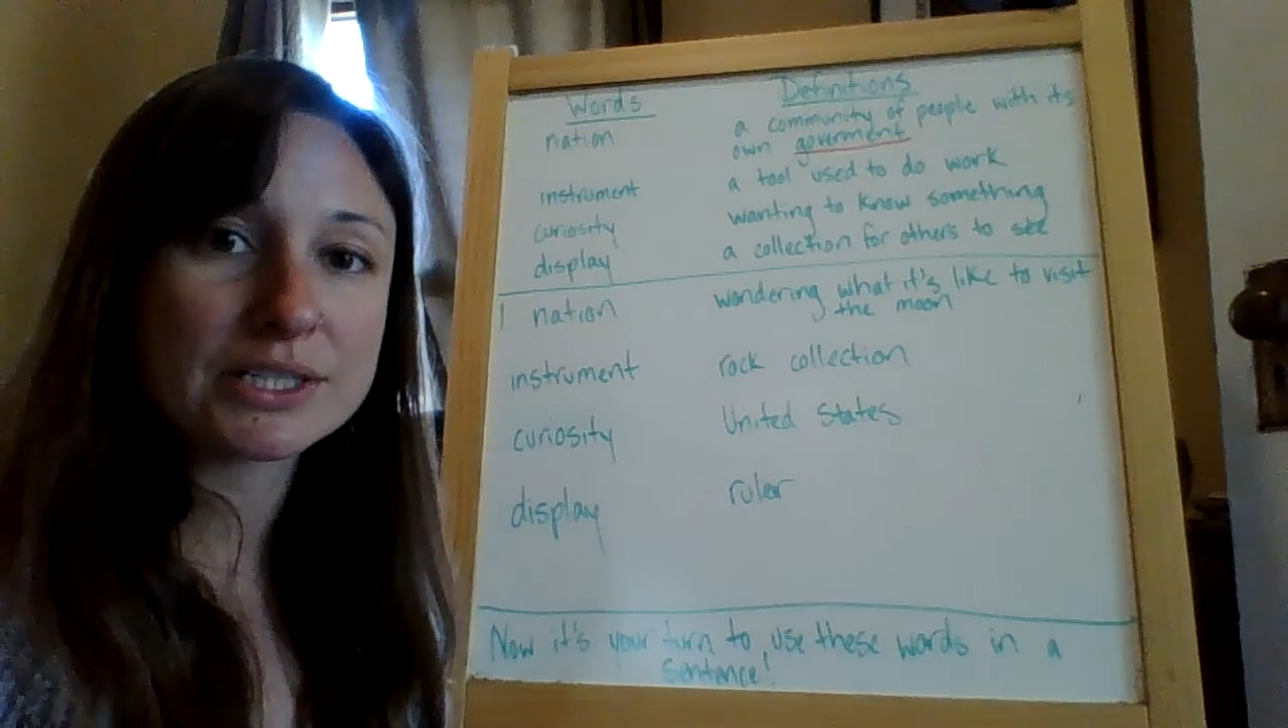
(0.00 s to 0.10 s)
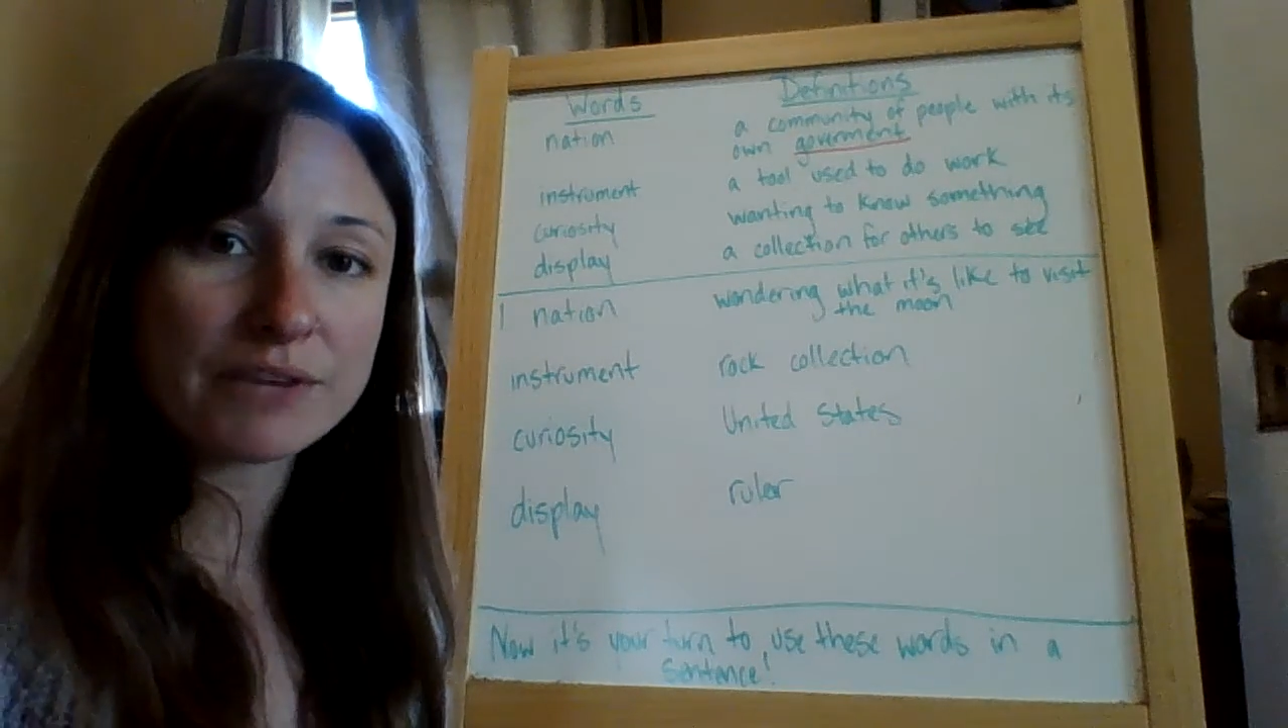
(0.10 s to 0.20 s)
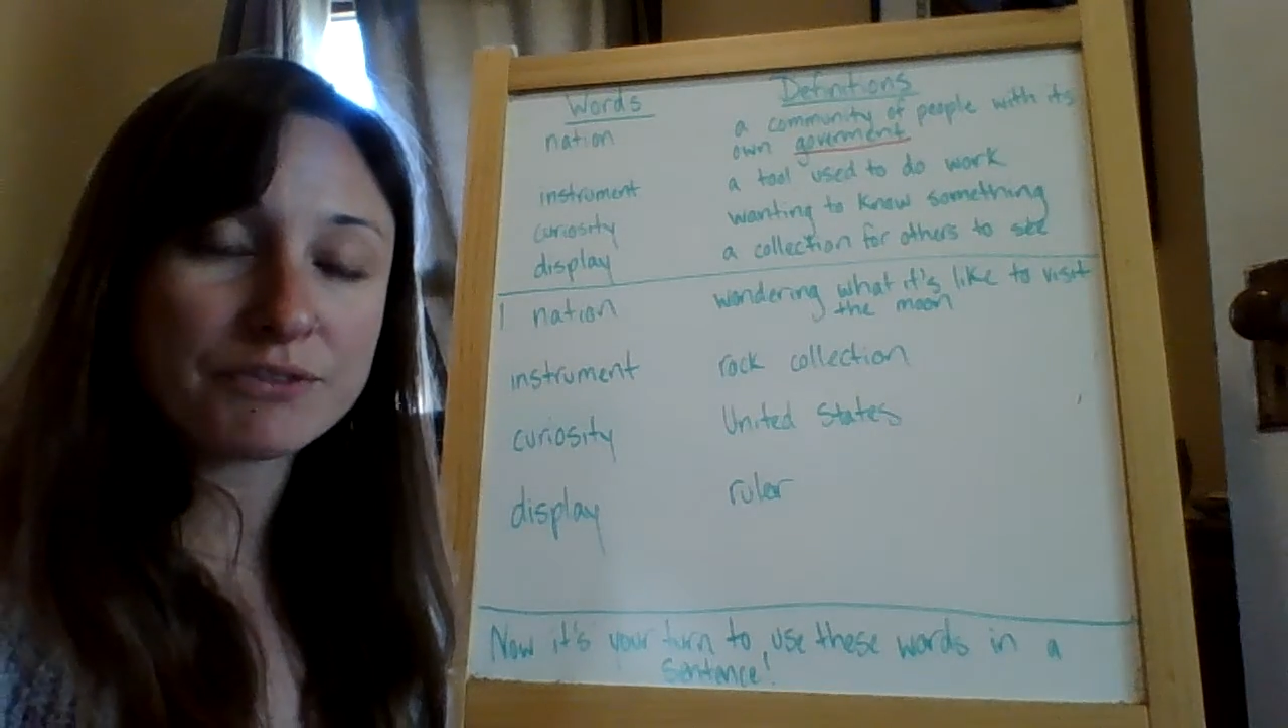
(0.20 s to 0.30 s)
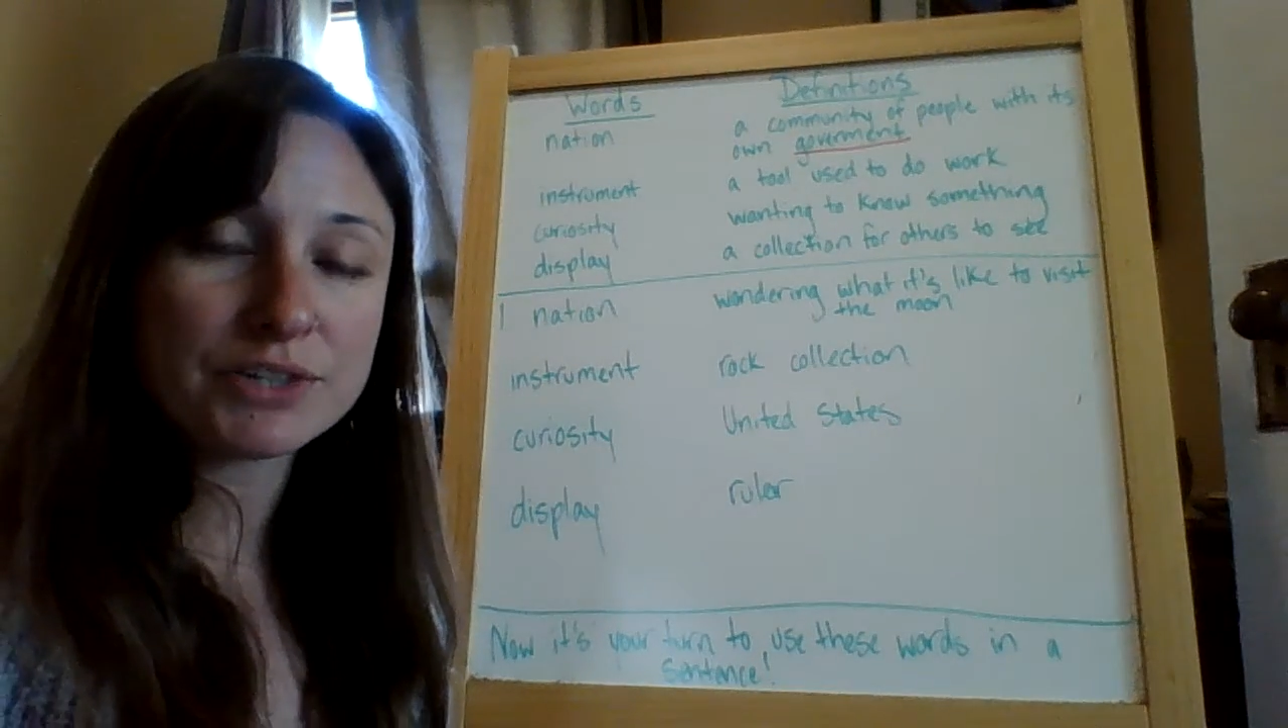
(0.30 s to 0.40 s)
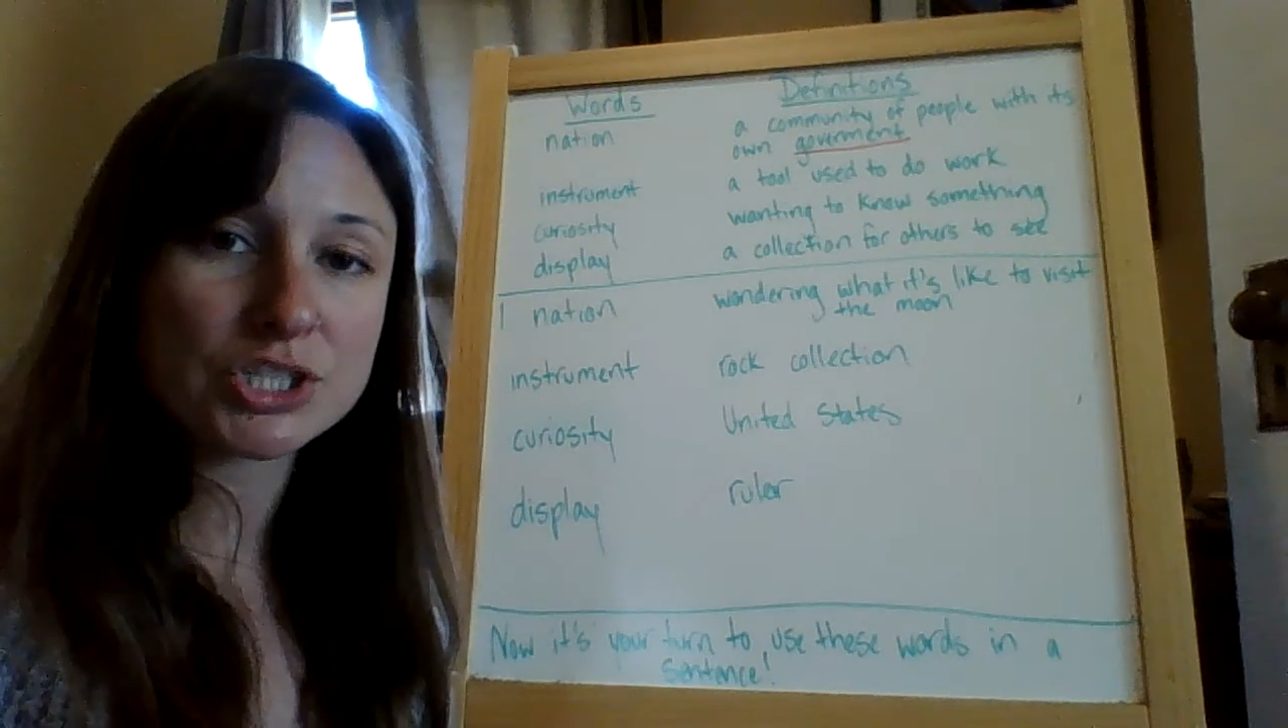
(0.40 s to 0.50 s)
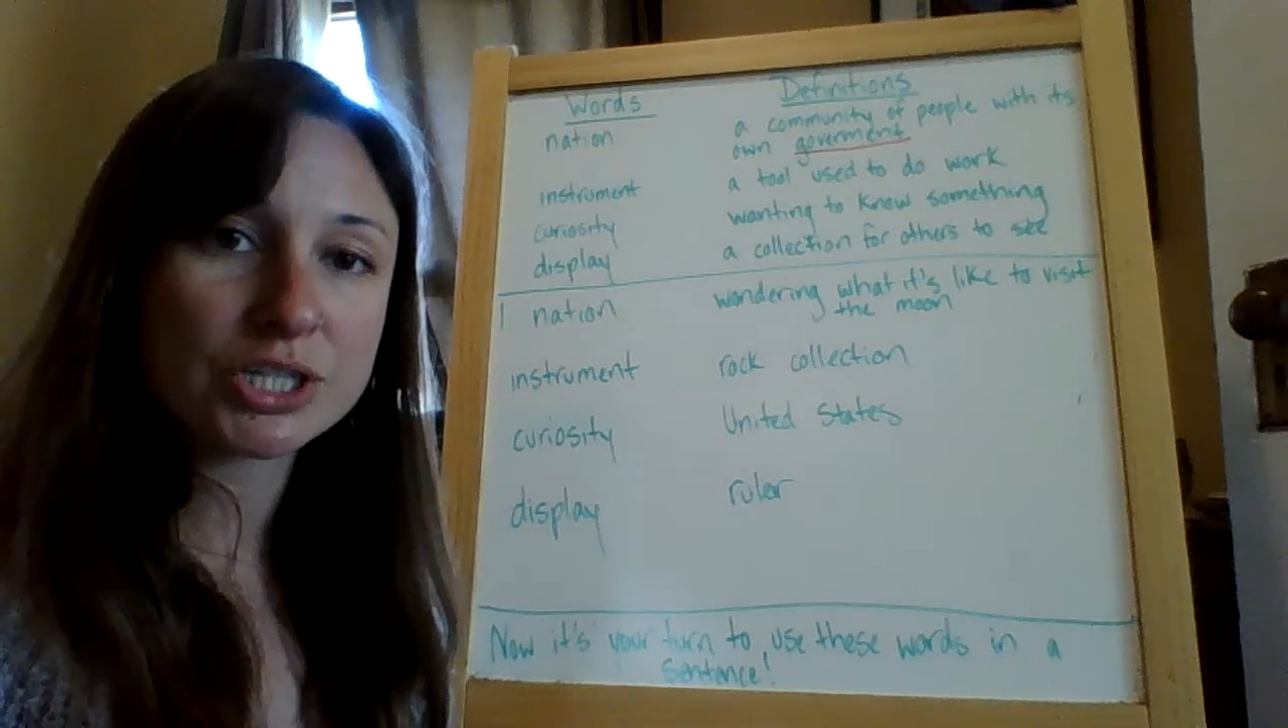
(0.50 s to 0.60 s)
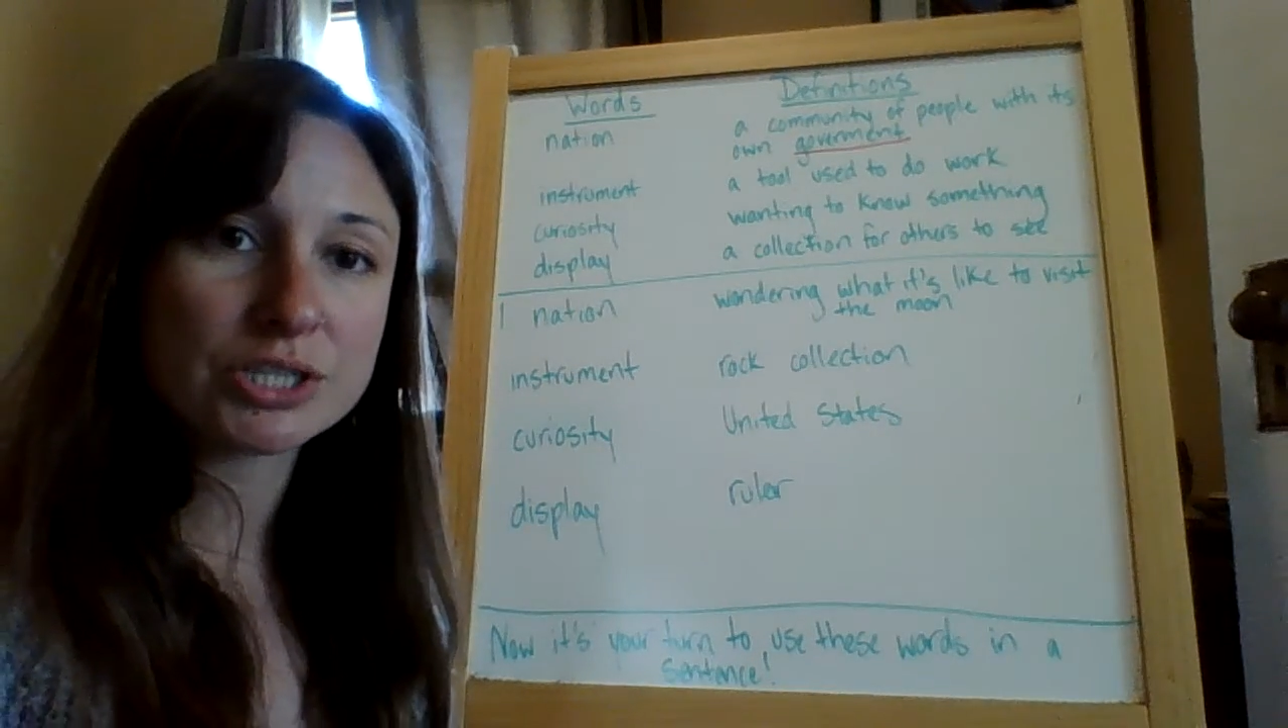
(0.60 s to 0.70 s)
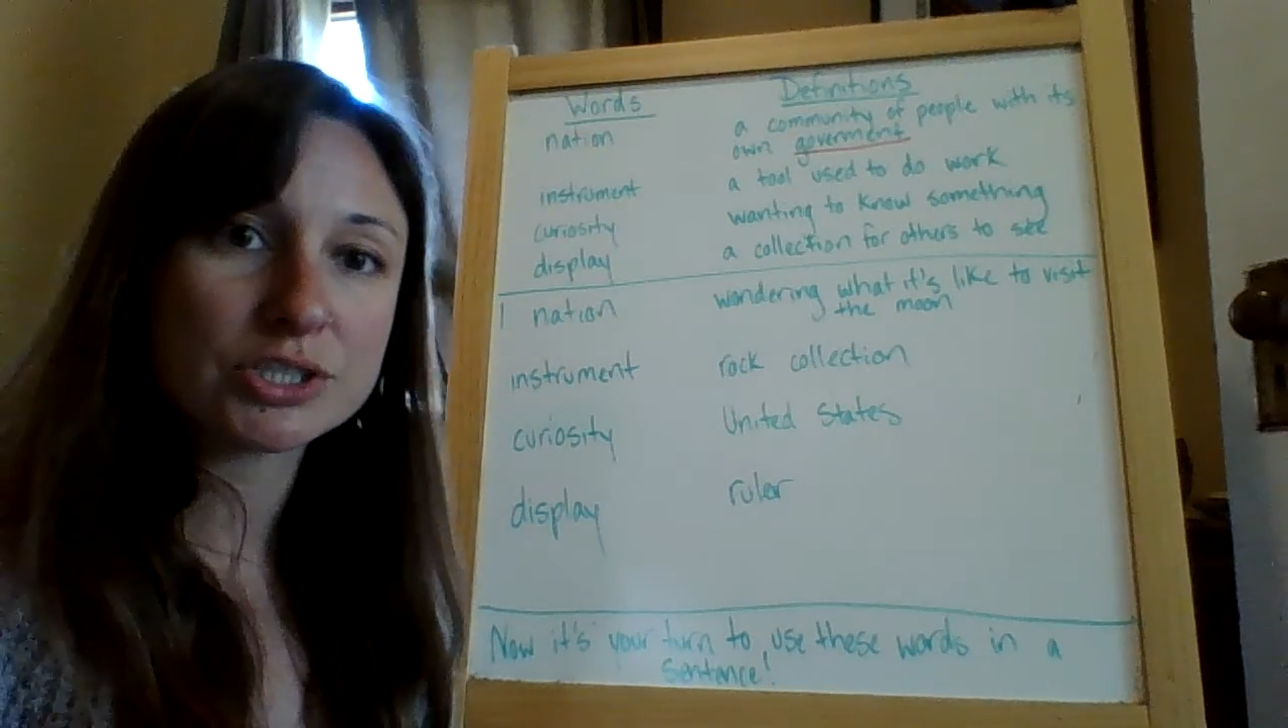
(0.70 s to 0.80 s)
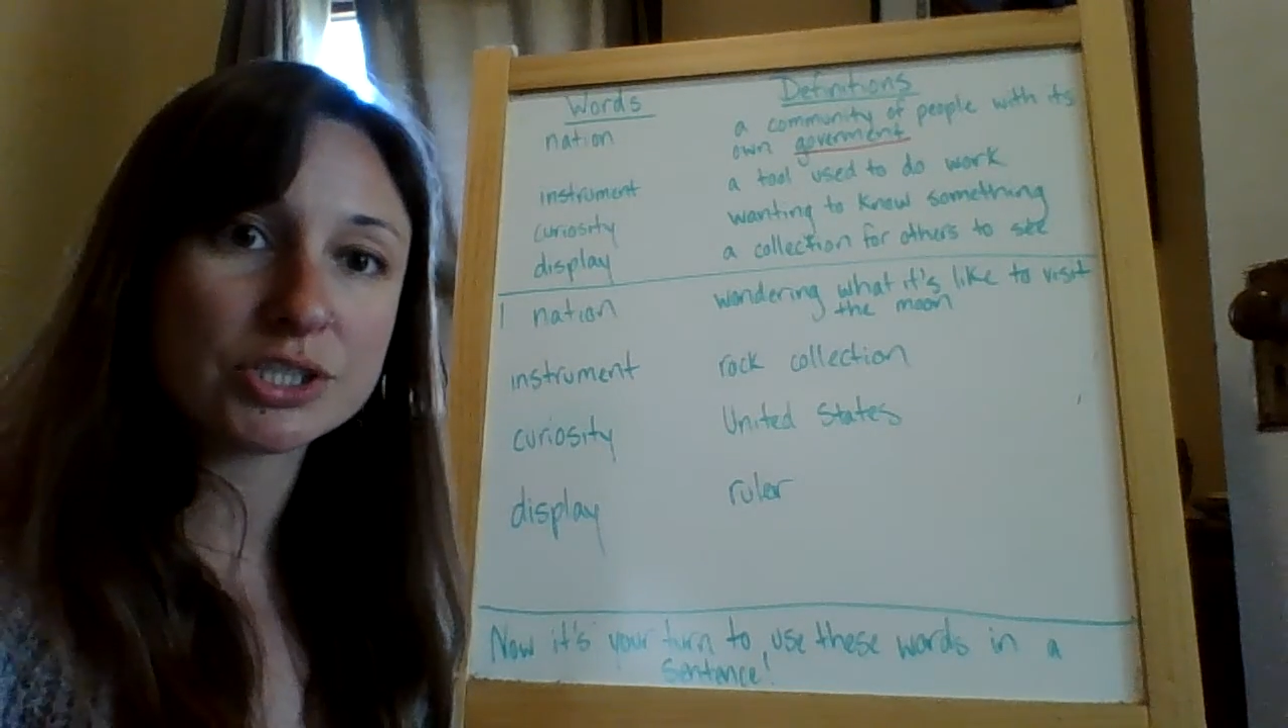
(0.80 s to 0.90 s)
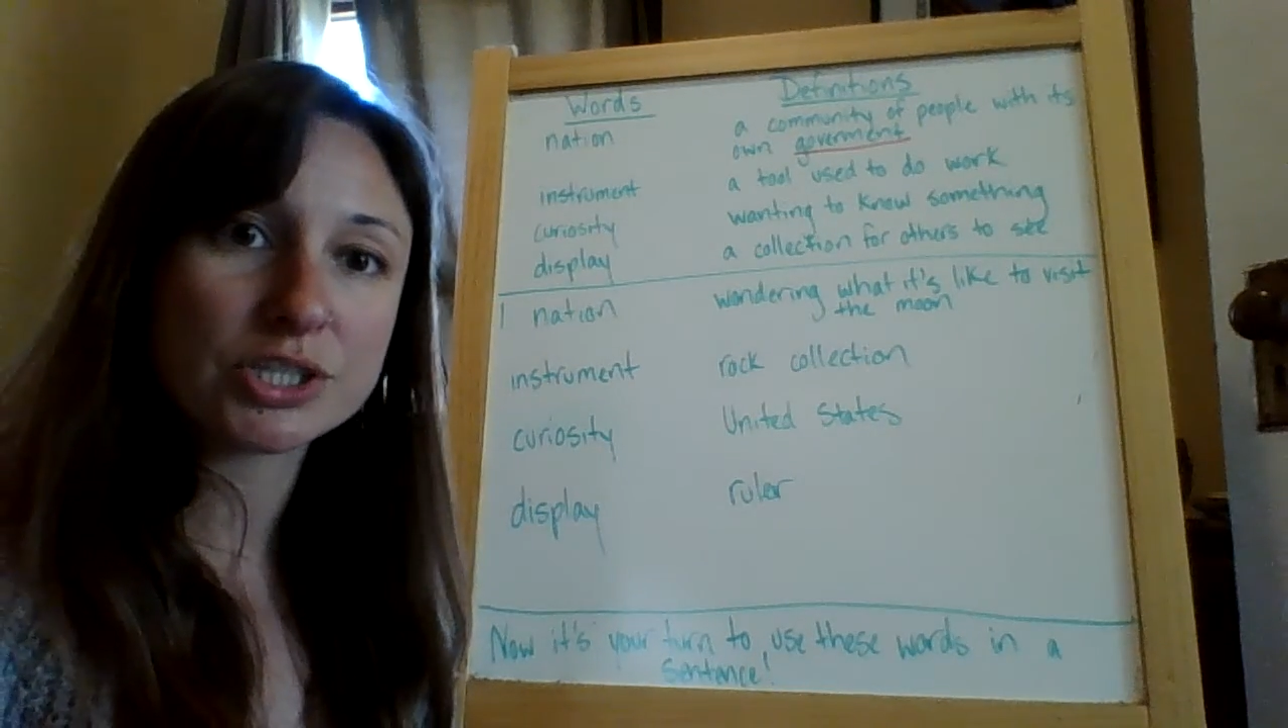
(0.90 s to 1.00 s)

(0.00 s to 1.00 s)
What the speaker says: definition to